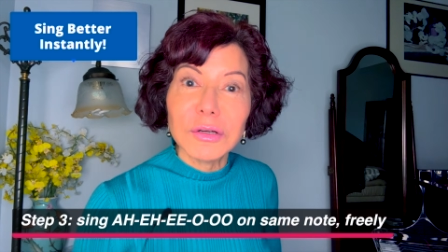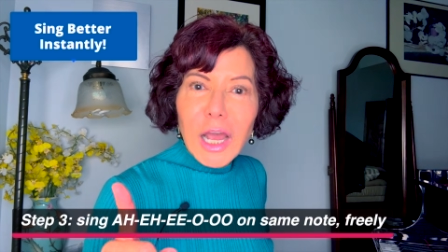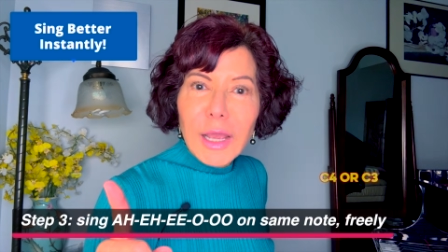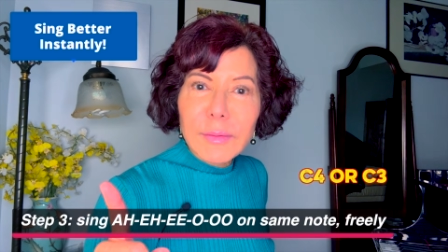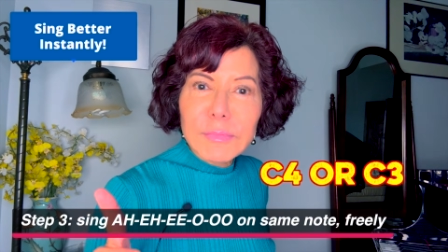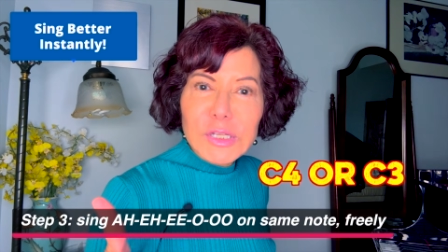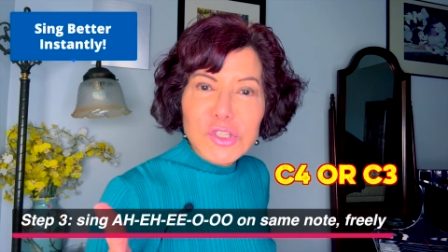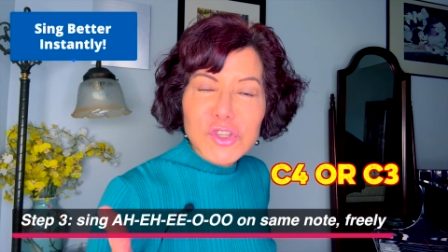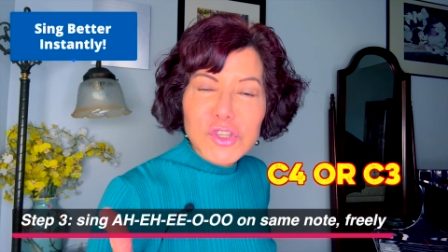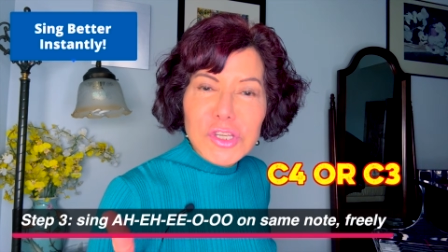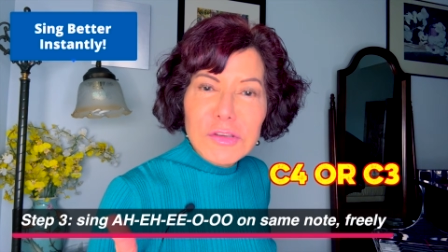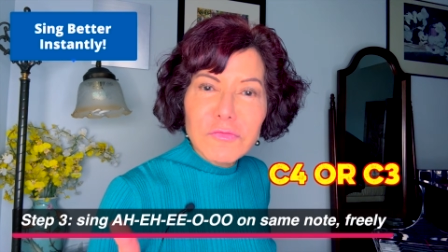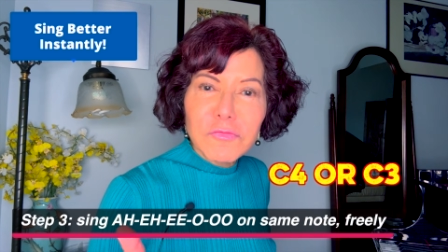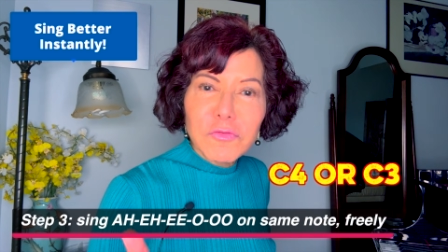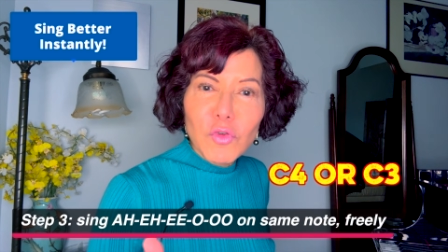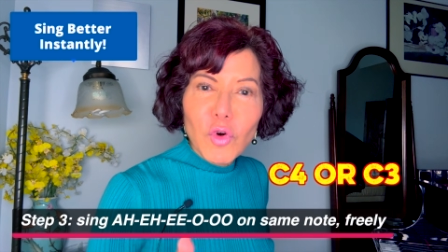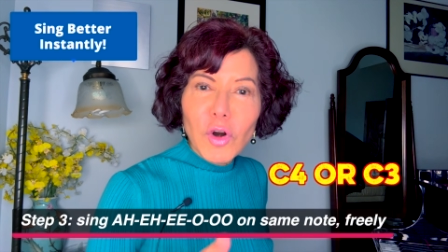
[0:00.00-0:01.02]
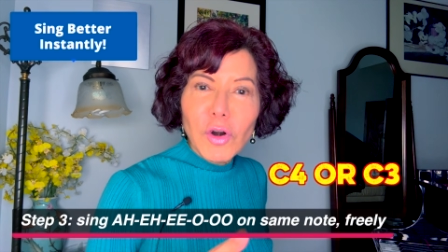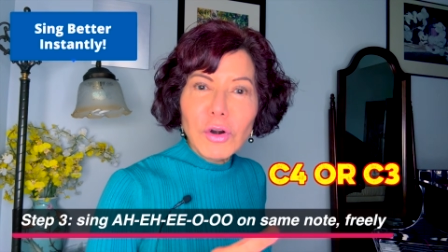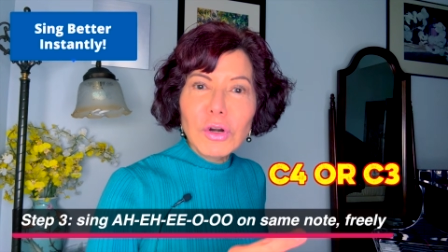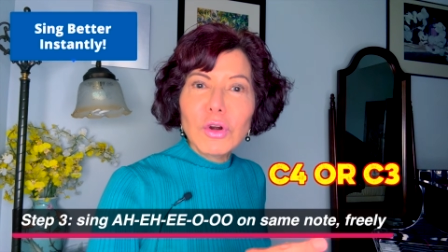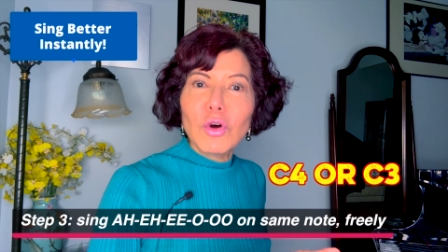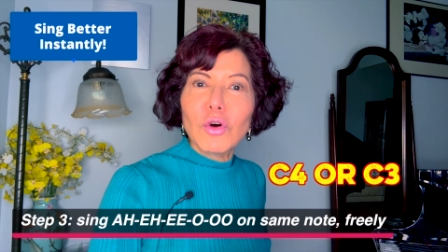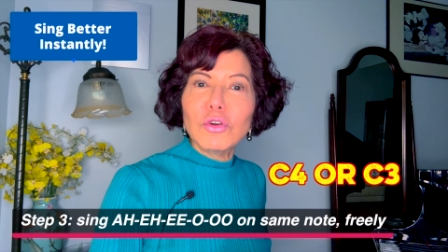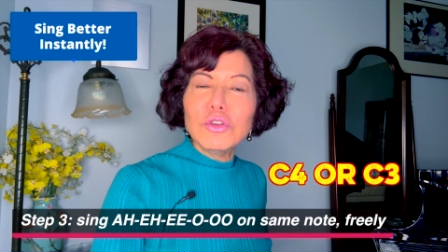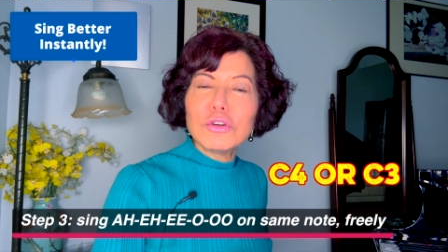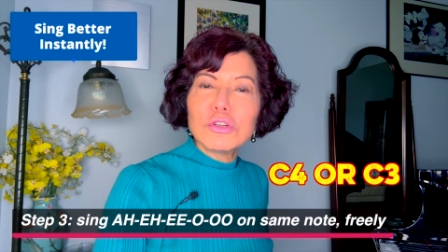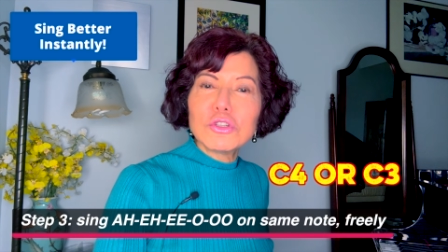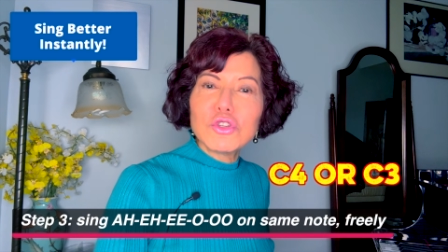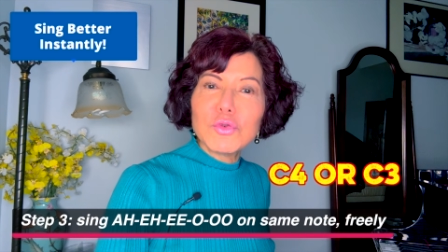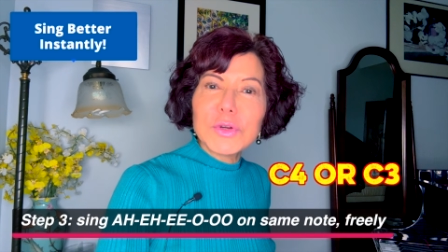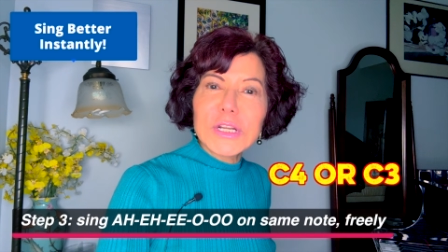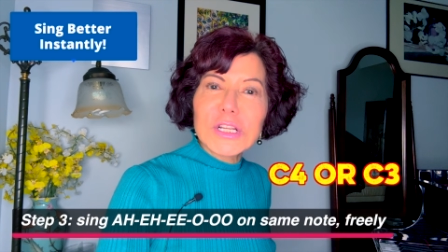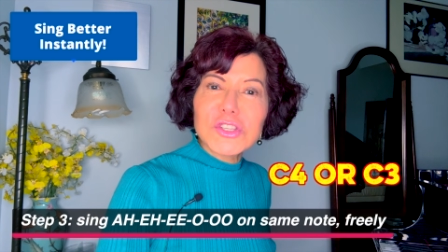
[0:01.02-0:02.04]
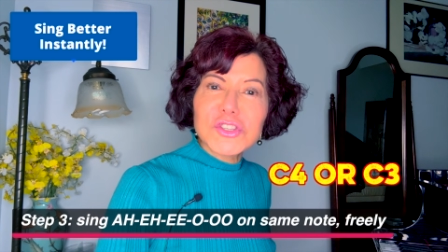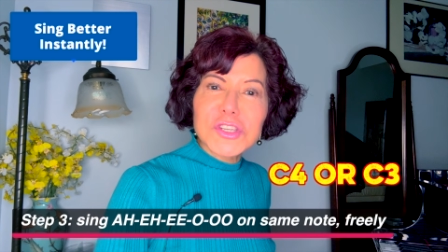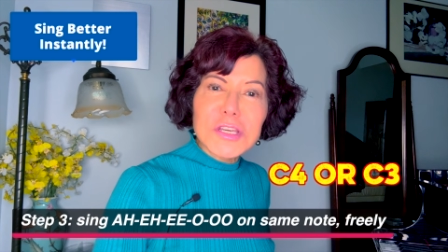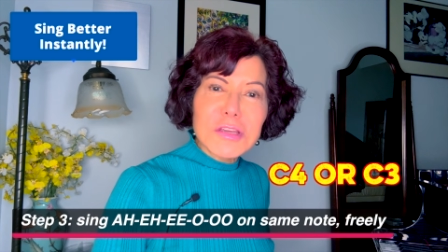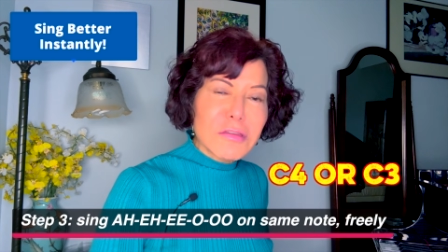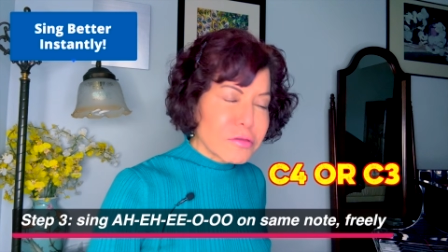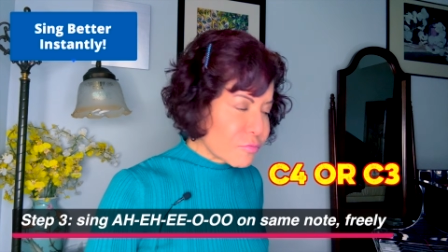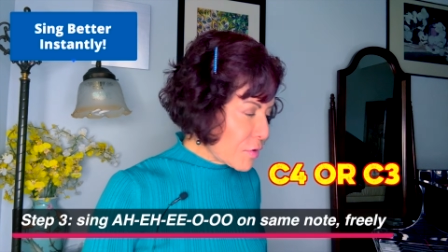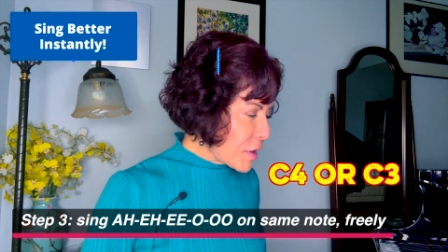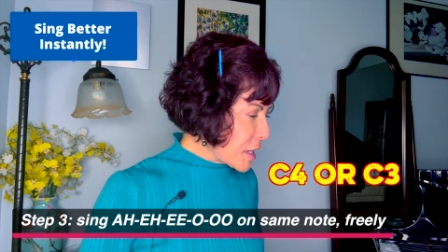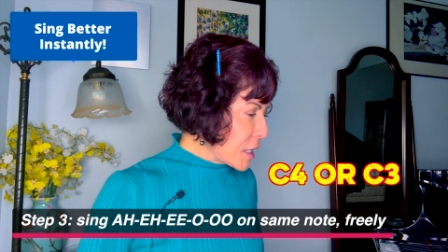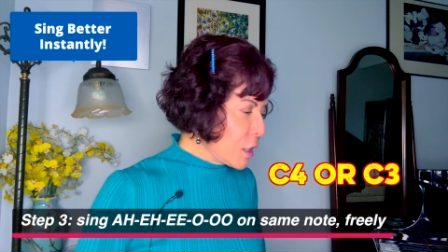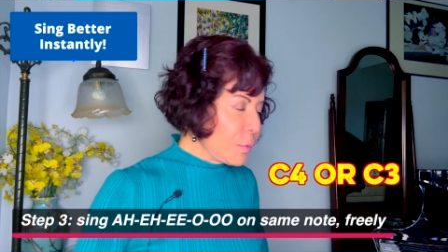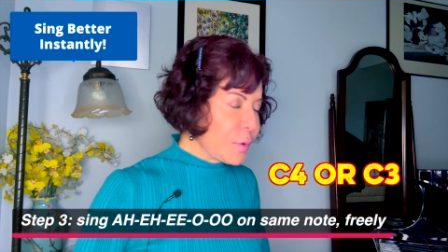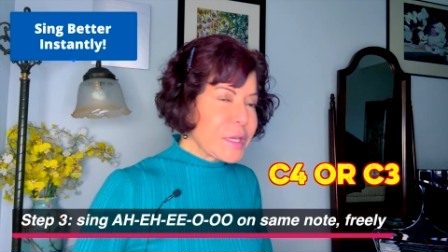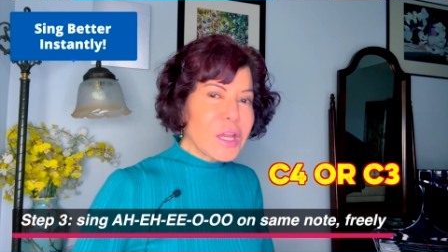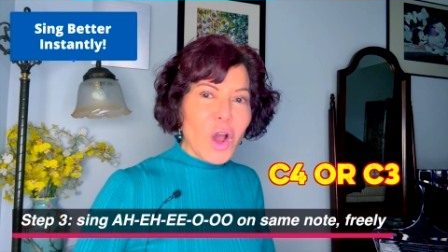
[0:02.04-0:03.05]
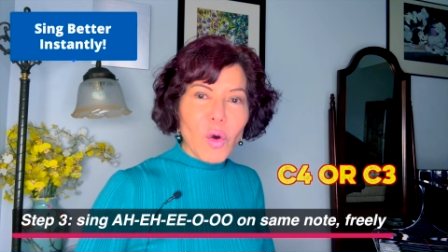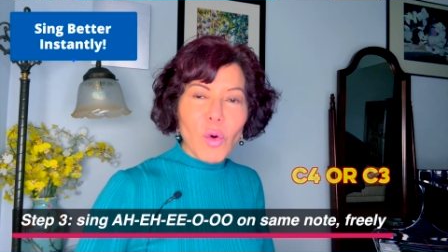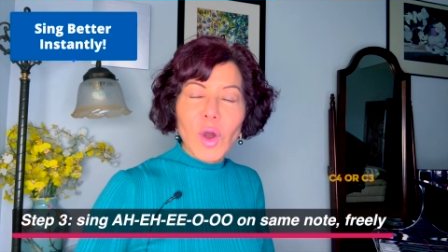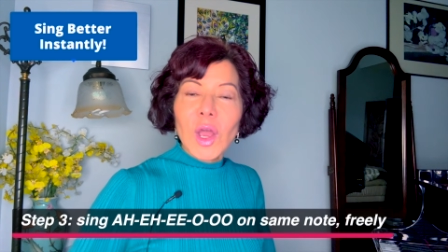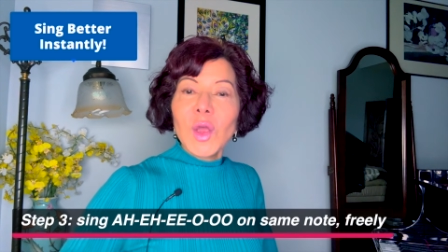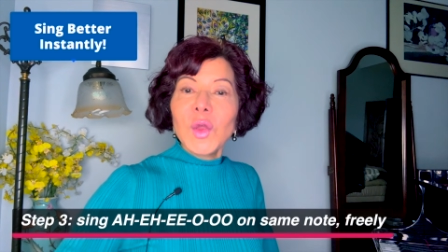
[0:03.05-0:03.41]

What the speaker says: I'm at C4, or you could do it at C3. Here we go.